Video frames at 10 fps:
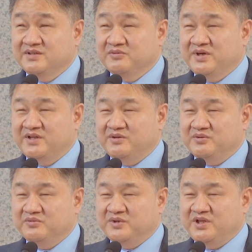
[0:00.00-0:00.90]
when
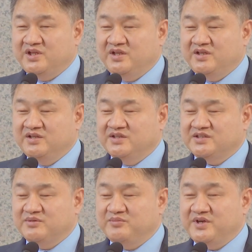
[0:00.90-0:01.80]
we
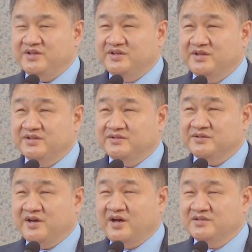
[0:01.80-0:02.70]
submit to
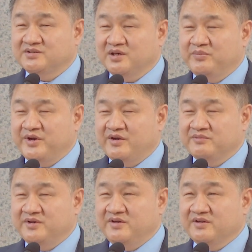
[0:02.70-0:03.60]
God's apparent
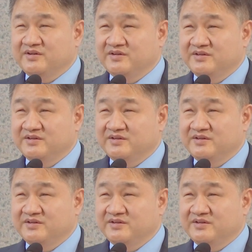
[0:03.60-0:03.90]
will,